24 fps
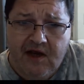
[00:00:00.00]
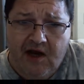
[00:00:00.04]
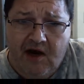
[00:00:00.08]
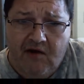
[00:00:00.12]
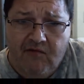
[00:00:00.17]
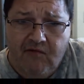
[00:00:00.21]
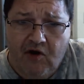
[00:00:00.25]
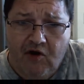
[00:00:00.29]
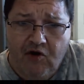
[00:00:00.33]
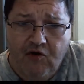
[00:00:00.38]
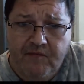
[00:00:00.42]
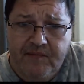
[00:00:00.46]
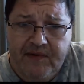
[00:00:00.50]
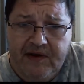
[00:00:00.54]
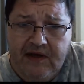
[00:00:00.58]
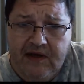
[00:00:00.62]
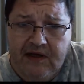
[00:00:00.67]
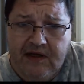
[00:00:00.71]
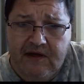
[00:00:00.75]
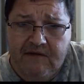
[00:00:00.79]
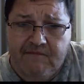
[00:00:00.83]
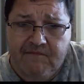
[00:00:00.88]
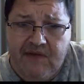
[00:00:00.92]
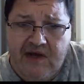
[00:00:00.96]

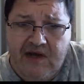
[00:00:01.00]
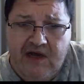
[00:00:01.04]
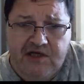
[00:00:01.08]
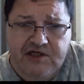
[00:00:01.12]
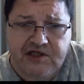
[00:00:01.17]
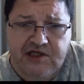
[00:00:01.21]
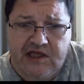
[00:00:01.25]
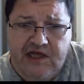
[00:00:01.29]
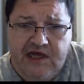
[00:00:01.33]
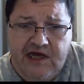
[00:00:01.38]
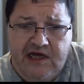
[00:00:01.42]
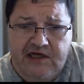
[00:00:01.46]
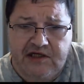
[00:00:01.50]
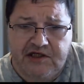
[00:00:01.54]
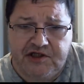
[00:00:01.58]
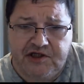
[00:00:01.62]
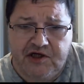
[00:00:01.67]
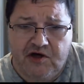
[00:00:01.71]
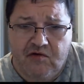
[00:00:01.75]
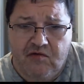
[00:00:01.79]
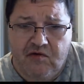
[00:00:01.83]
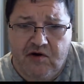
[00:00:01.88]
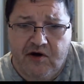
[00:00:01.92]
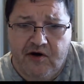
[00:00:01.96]
Aerobic, martial arts,
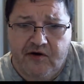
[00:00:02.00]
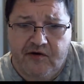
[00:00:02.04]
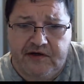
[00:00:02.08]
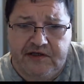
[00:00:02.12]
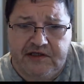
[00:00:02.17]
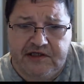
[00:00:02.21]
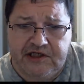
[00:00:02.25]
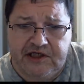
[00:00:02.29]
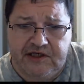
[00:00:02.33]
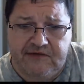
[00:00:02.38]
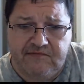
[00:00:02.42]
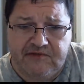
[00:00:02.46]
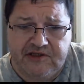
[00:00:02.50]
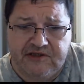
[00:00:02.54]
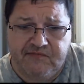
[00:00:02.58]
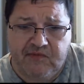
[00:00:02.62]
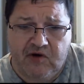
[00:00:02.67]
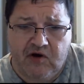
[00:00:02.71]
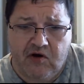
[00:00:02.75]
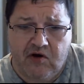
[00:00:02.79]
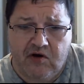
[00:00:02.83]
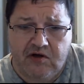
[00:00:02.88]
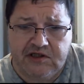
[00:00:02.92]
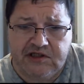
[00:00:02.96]
yoga, and team
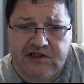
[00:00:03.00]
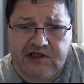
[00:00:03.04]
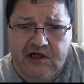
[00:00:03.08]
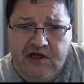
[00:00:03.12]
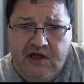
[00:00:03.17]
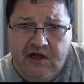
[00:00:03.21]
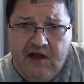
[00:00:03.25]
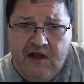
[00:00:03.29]
sports.